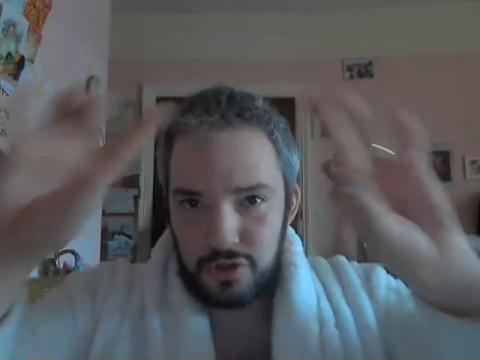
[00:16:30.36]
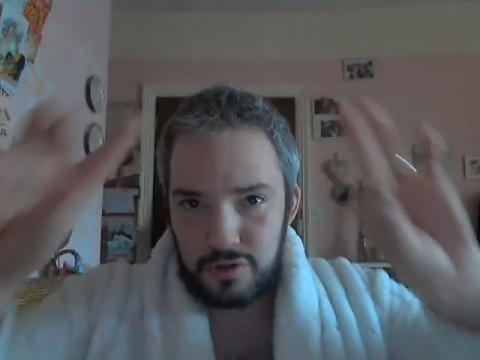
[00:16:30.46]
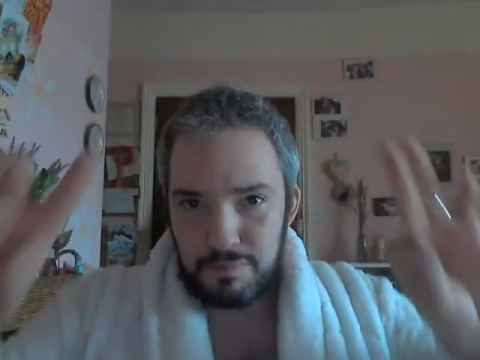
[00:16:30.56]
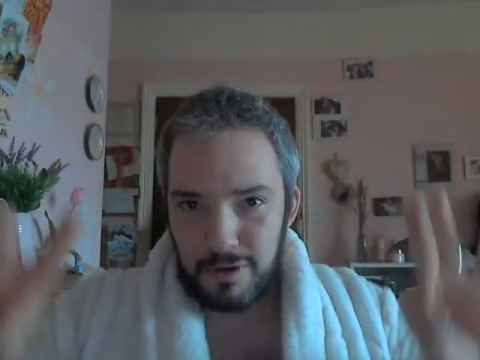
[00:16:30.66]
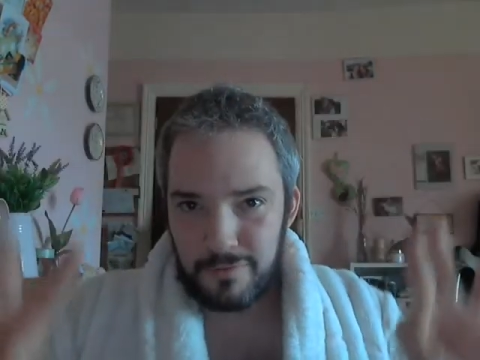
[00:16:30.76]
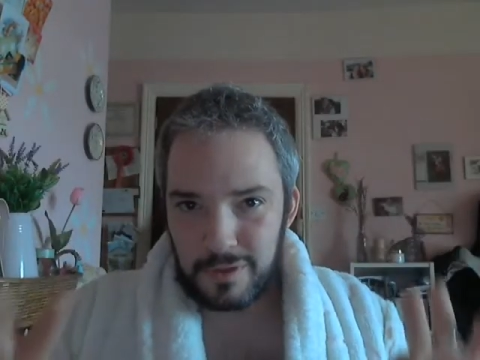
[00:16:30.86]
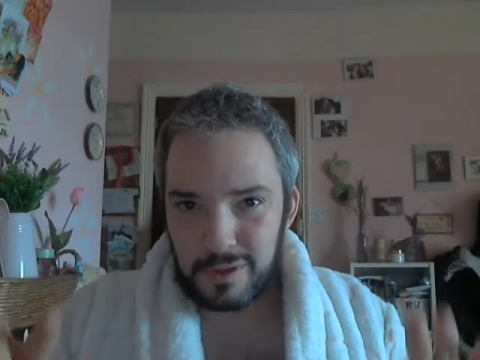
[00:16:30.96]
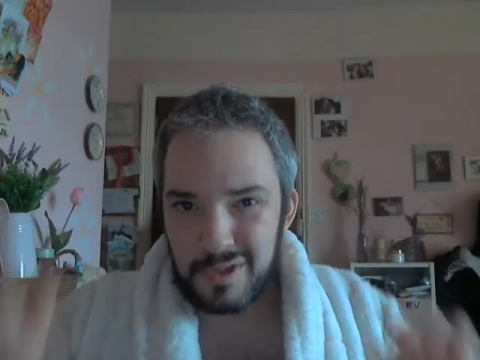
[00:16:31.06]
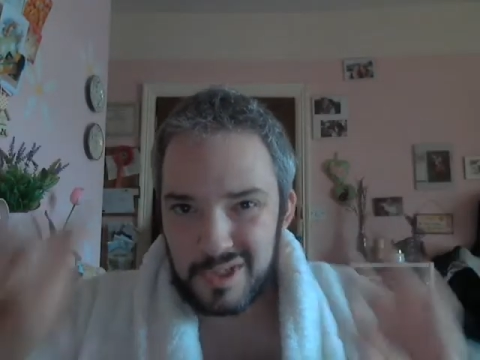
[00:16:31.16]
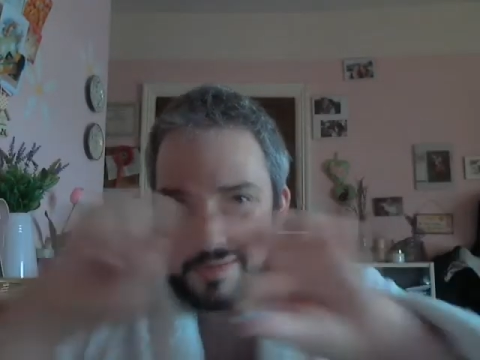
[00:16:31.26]

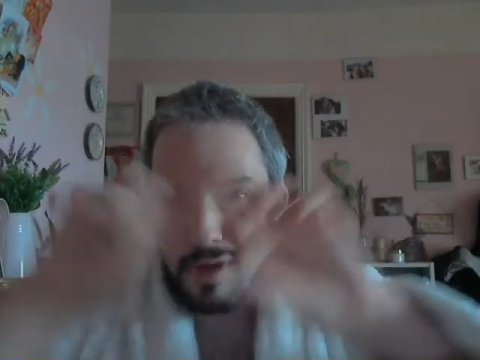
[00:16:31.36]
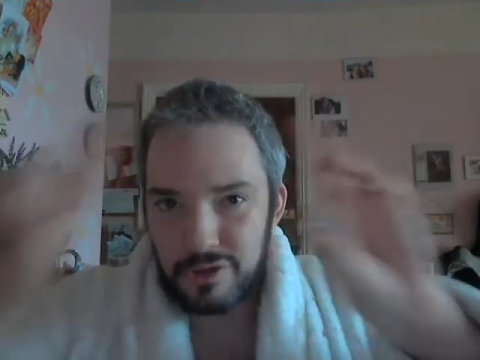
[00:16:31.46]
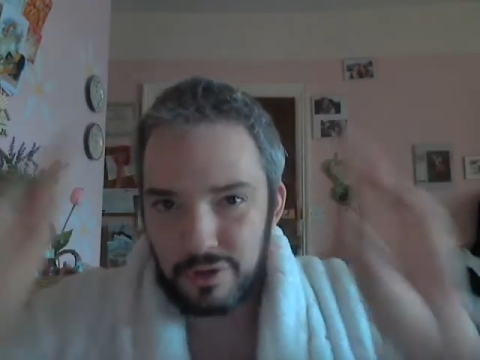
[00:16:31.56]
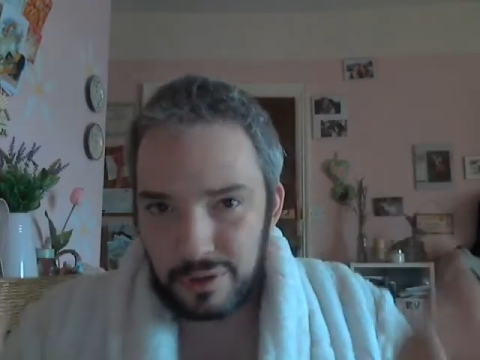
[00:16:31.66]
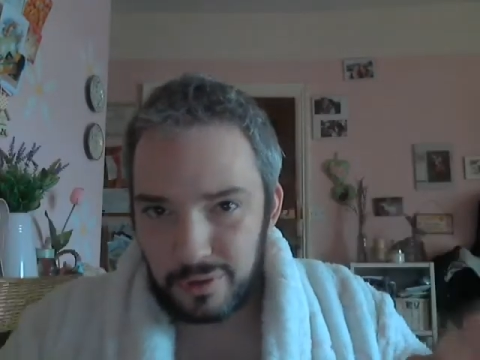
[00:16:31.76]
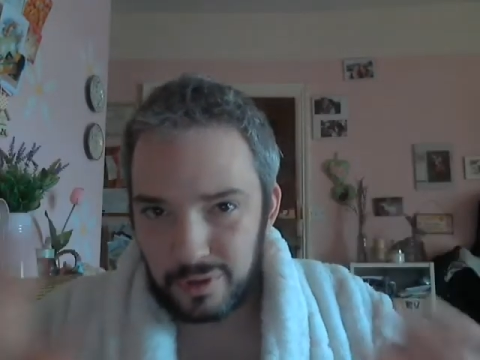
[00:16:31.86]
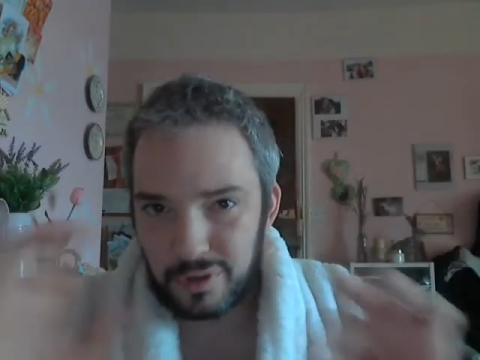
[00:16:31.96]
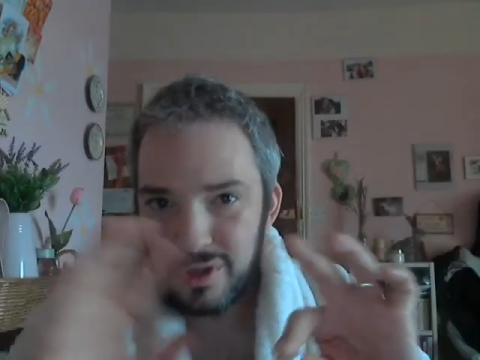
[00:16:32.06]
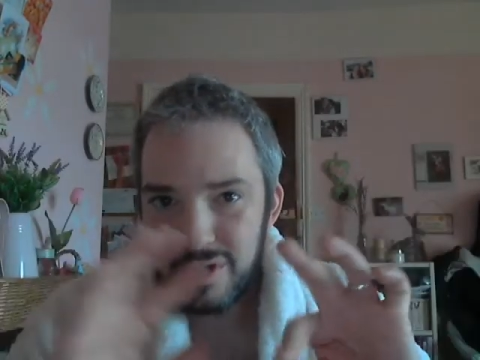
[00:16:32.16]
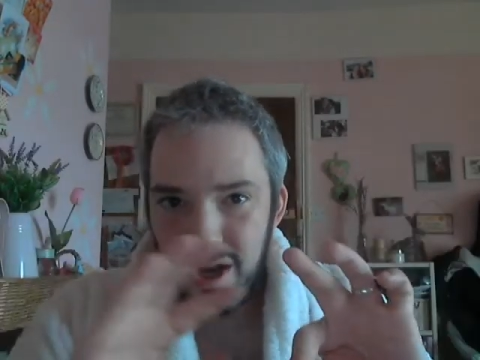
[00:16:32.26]
perfectly symmetrical.
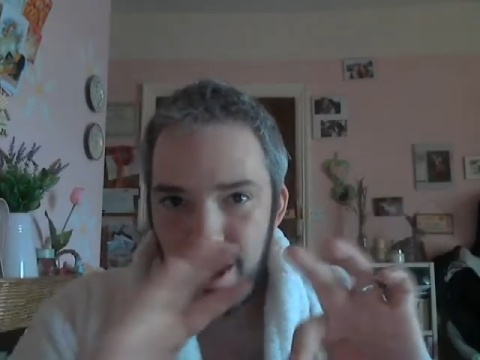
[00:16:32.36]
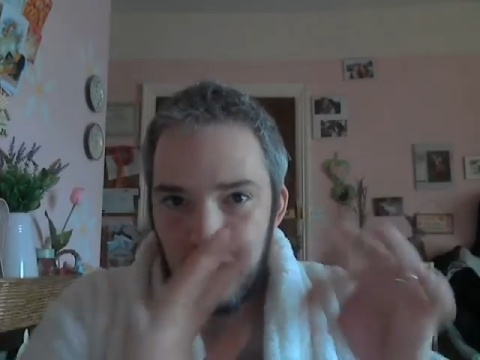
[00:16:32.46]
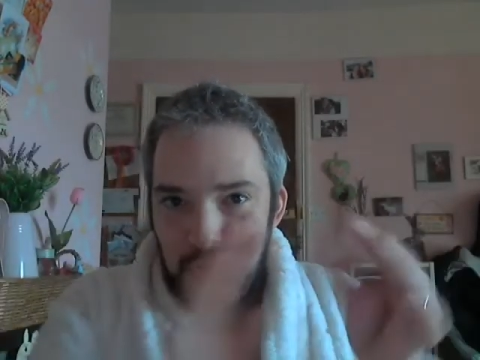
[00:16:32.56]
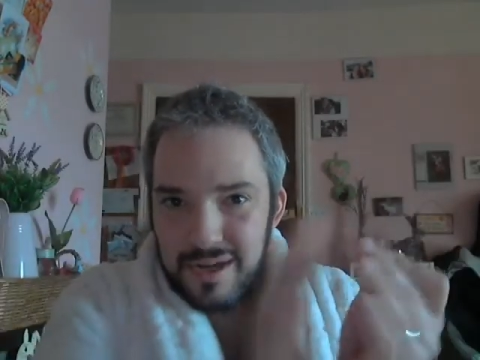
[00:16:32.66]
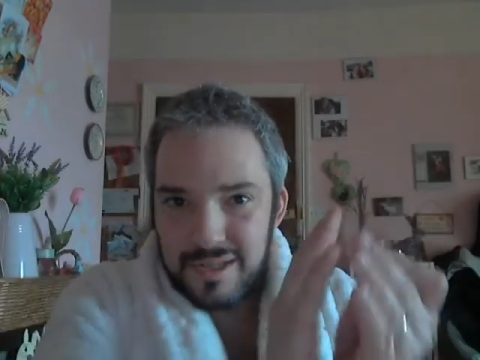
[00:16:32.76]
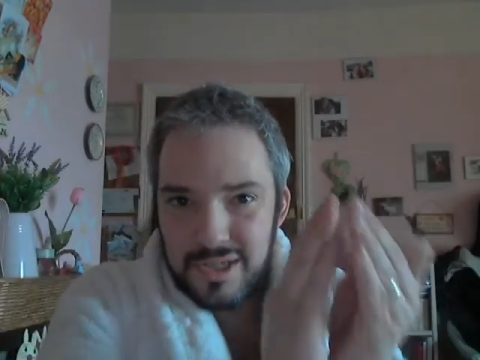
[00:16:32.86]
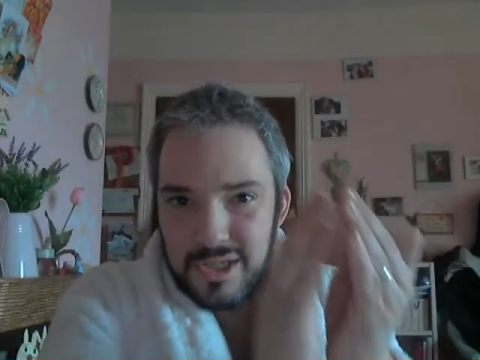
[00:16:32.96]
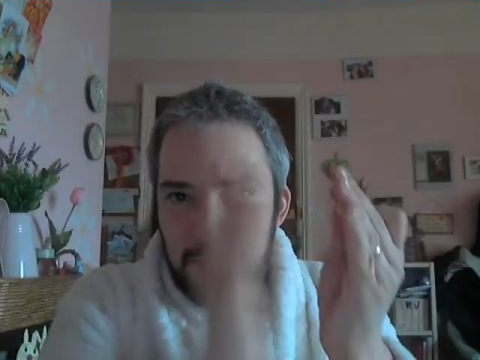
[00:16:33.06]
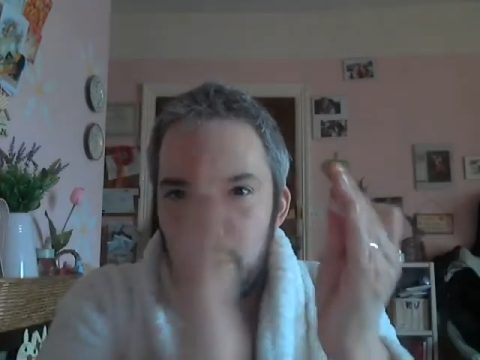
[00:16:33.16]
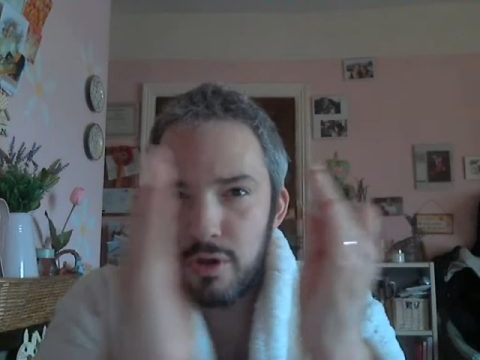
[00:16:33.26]
It's
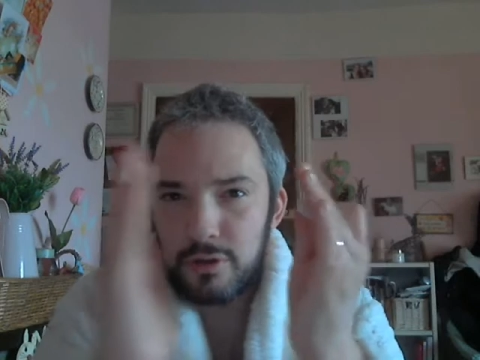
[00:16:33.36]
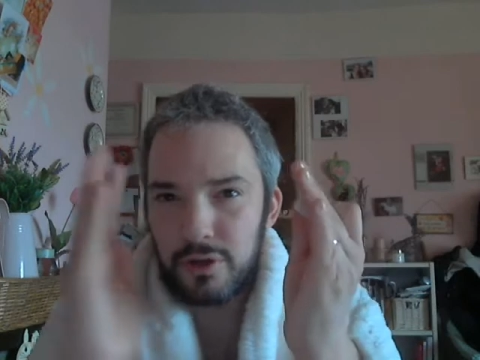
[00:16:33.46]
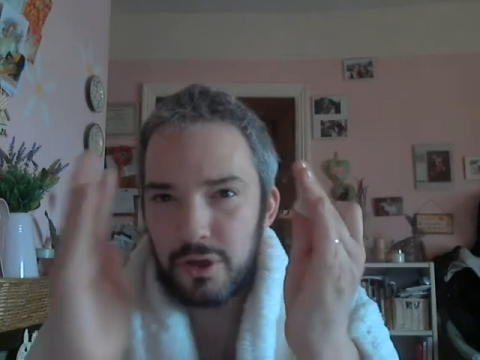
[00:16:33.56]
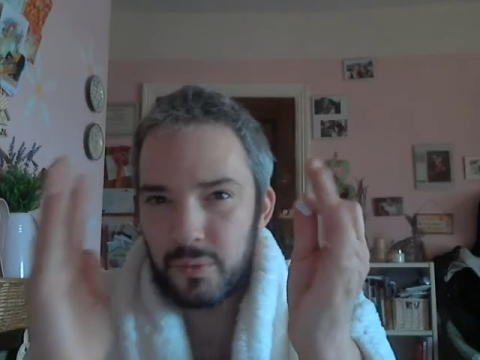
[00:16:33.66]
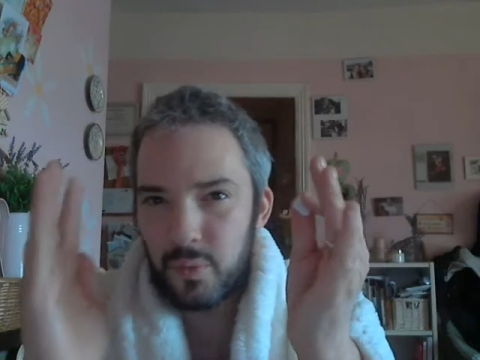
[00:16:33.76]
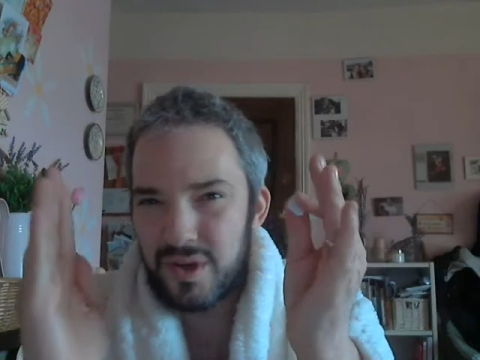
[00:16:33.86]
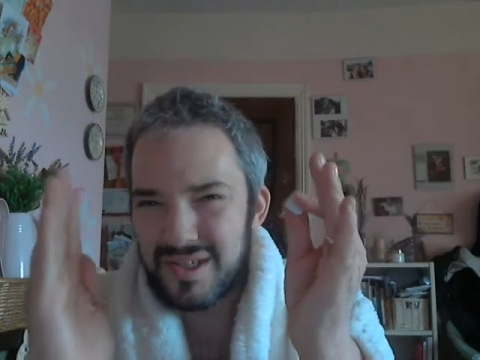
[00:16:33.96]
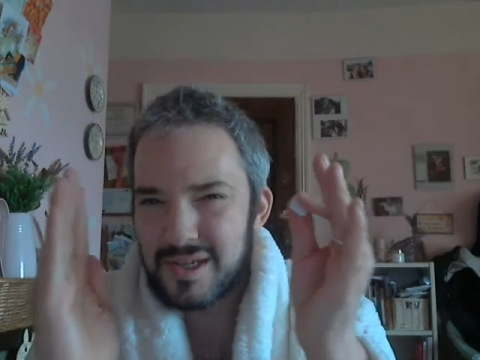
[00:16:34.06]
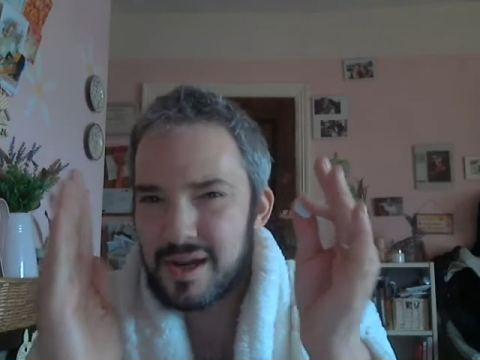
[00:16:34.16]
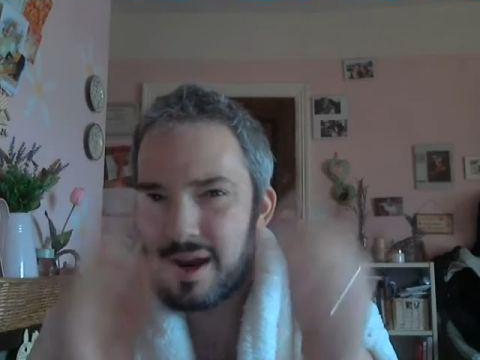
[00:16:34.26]
smaller on one
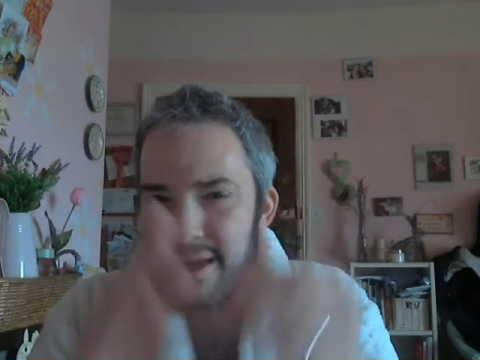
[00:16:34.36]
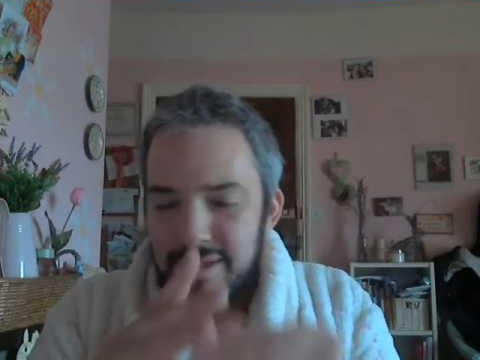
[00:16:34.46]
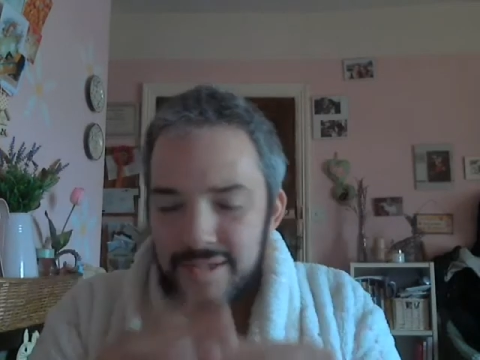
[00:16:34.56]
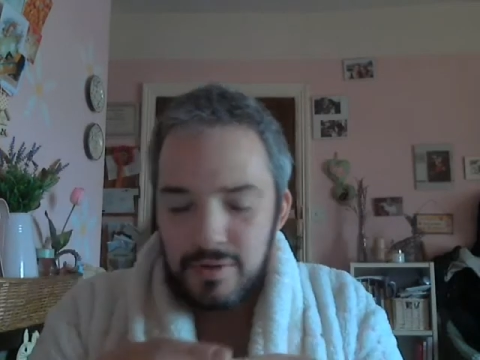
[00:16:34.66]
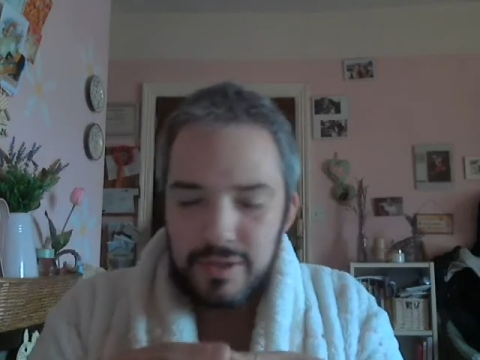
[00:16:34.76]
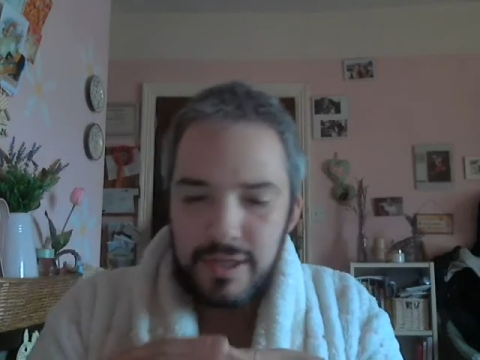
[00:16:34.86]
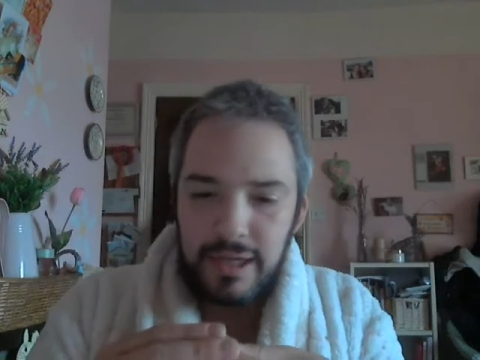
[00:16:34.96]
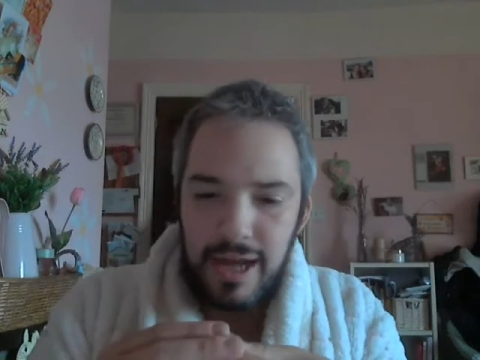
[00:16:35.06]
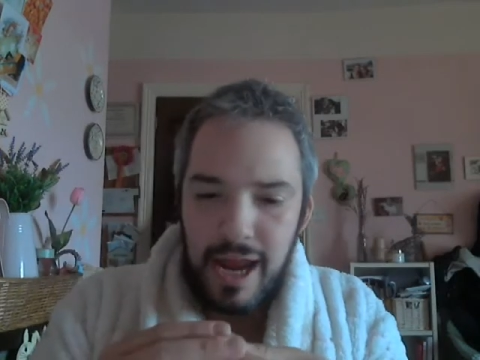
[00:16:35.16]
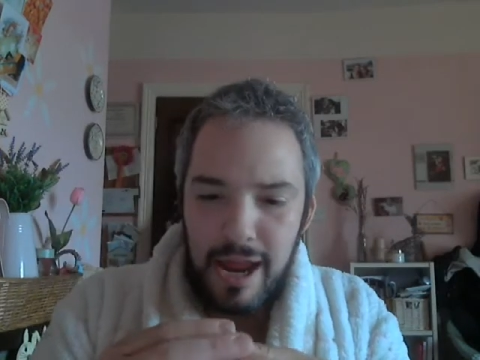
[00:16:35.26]
side, so it's like
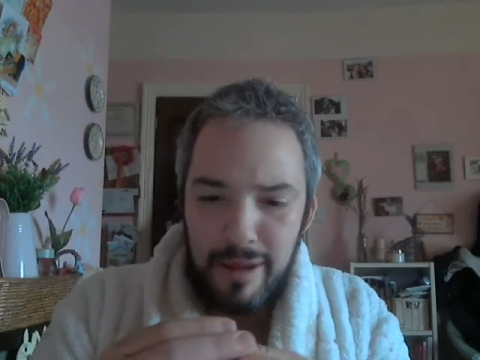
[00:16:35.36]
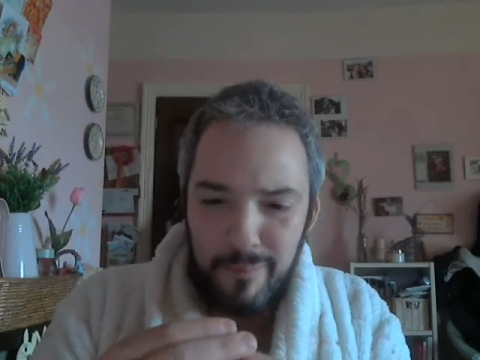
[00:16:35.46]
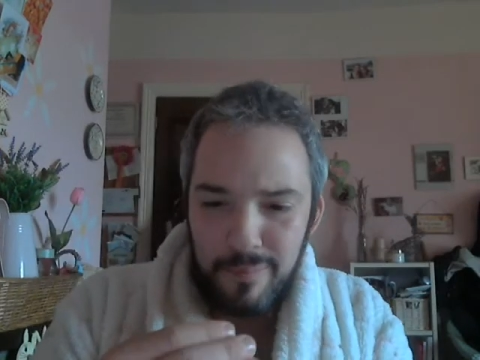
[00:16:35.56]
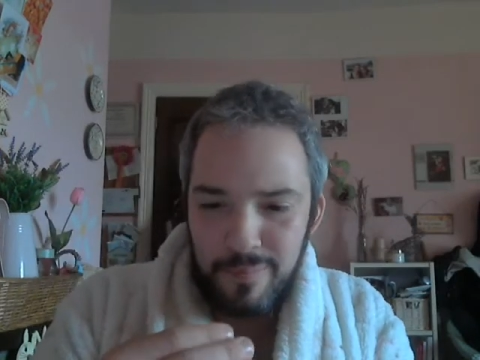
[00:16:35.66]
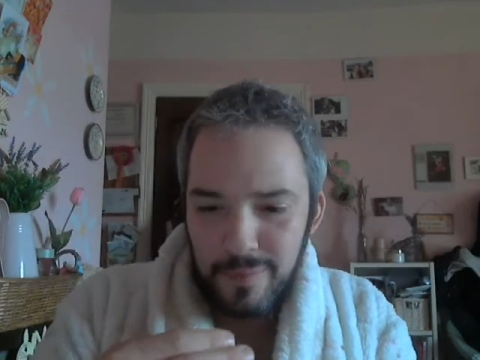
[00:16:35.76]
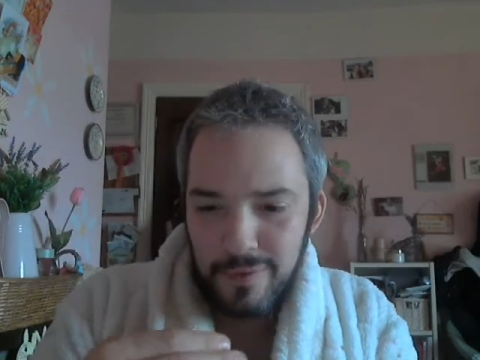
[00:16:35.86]
an M,